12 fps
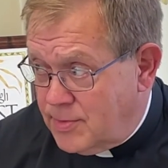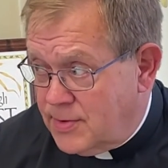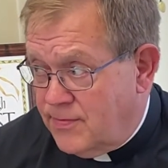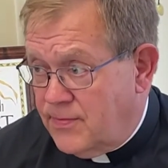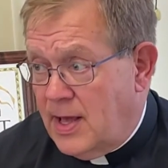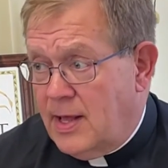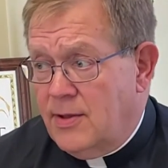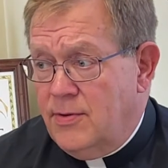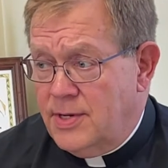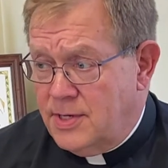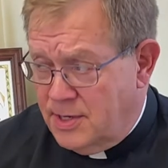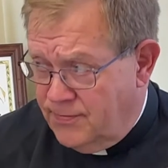to follow
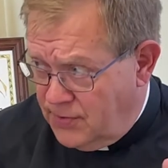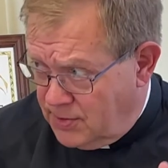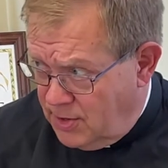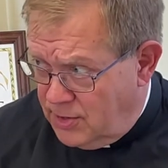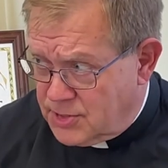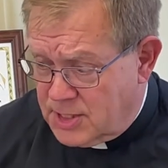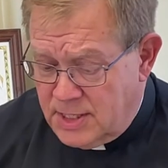and difficult